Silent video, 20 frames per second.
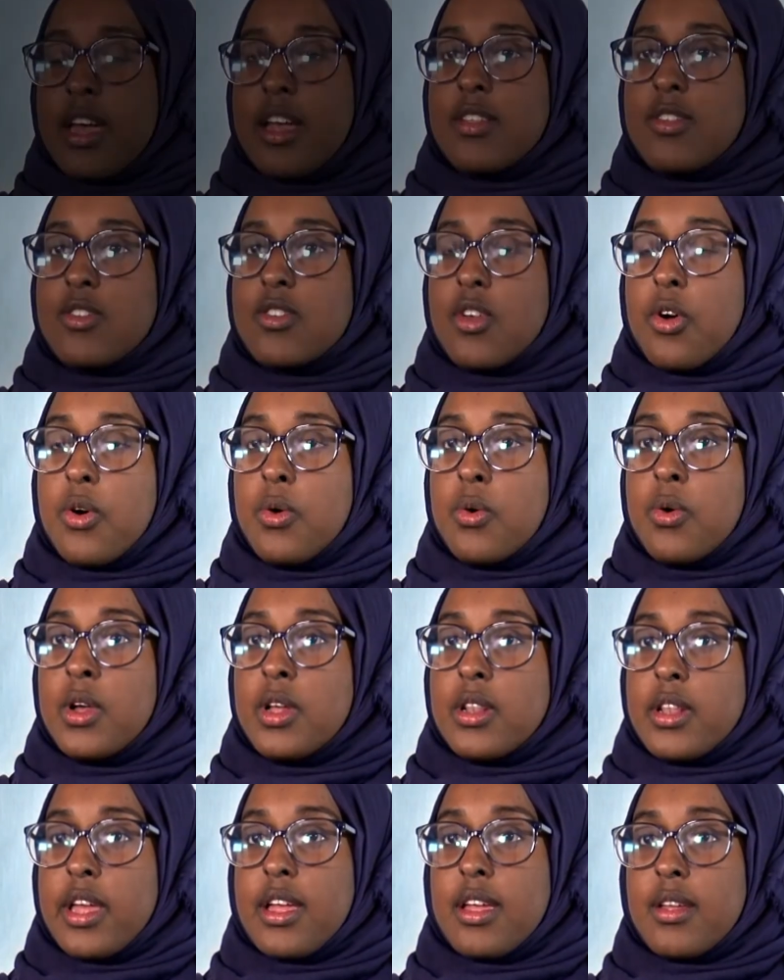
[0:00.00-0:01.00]
And so
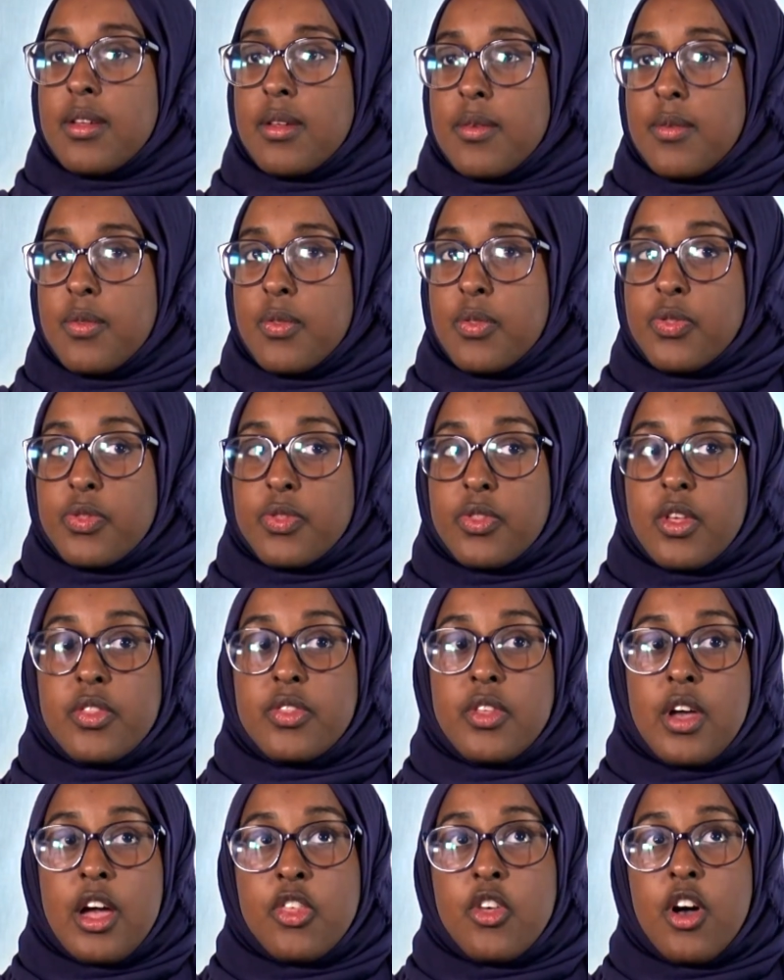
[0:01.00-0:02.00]

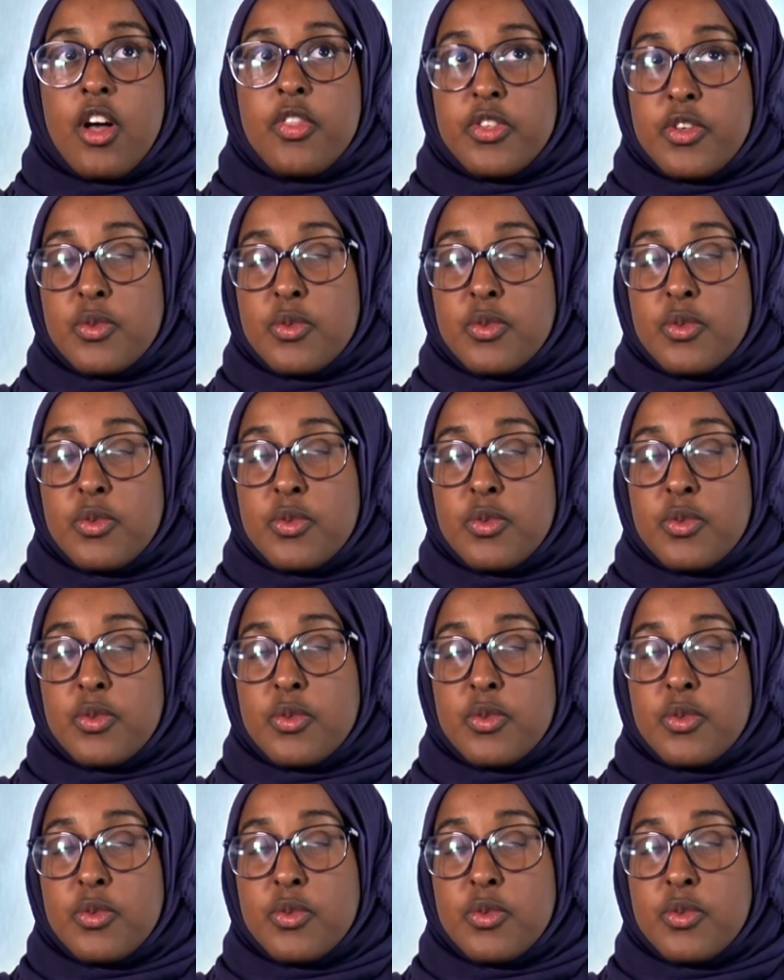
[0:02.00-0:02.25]
I thought